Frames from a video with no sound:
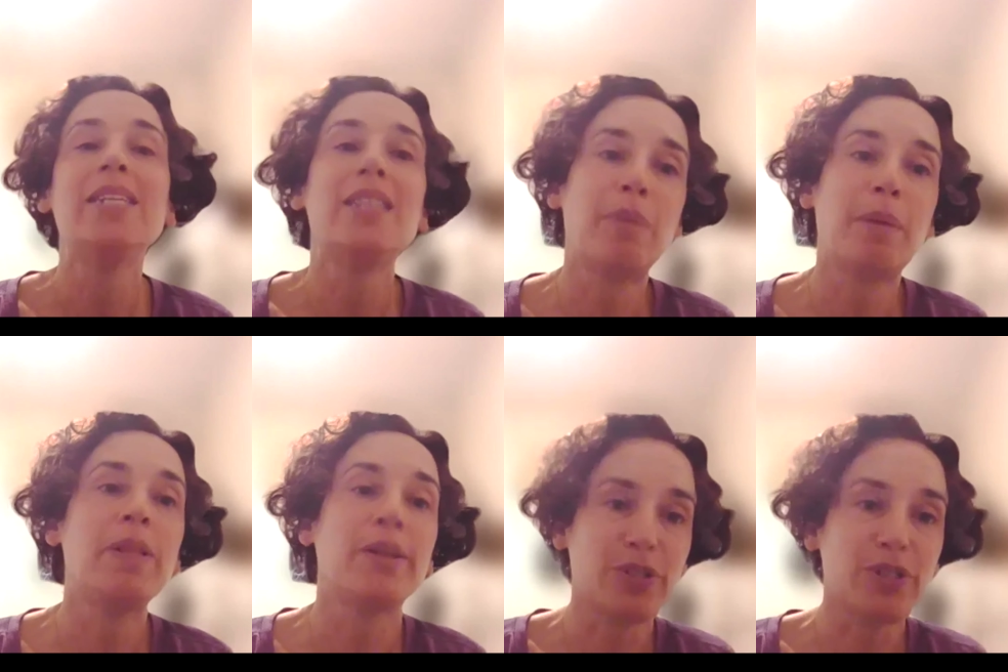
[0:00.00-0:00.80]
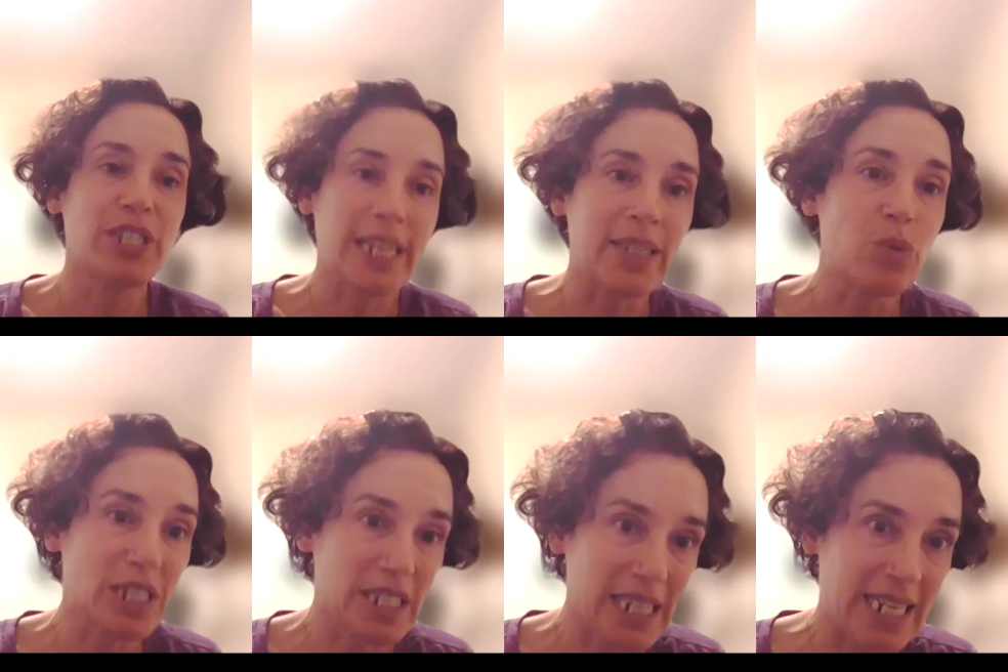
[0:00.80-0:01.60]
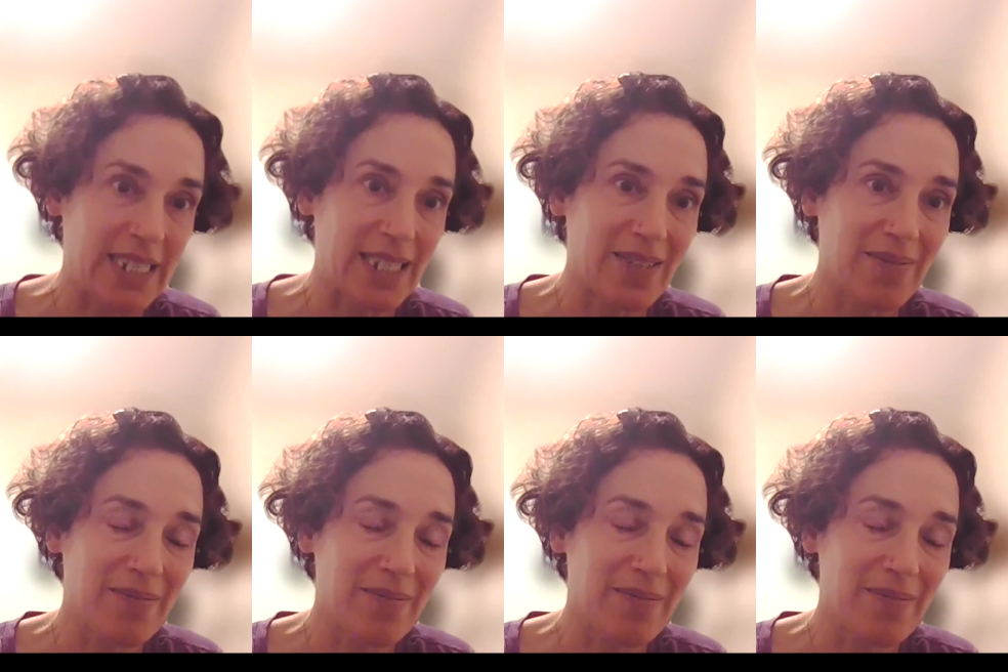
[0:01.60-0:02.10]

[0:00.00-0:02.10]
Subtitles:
that people understand what it is.